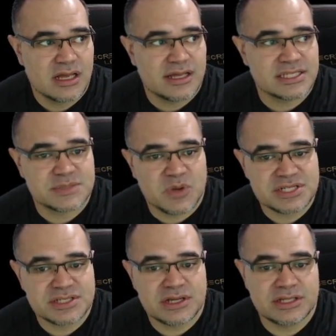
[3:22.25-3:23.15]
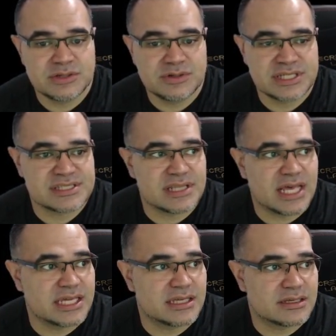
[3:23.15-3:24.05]
especially on units
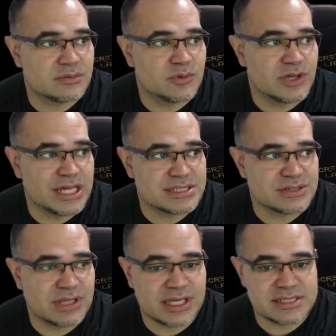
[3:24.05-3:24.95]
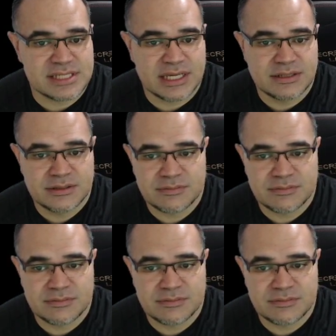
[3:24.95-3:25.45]
like Mugetsu, like I said.